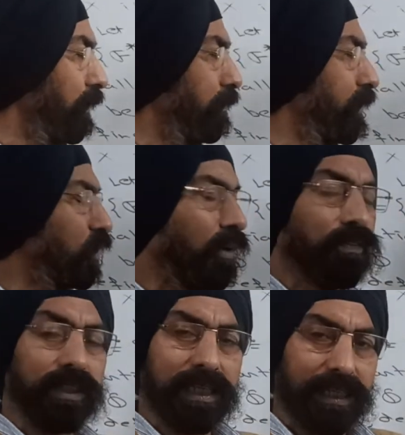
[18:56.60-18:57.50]
members
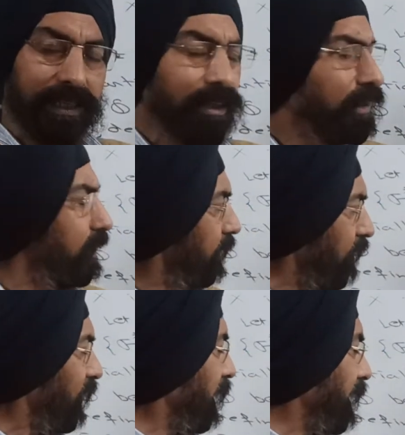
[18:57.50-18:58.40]
of D,
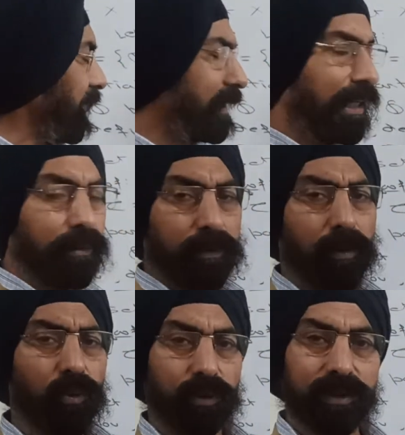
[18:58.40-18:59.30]
definitely E is an upper
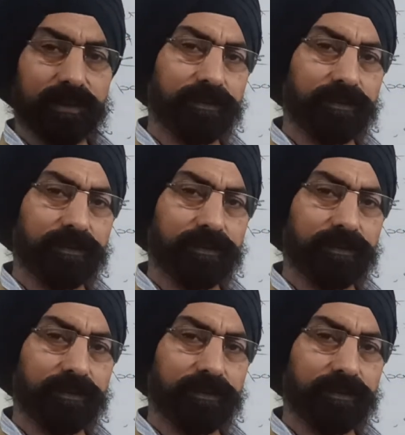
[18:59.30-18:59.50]
bound.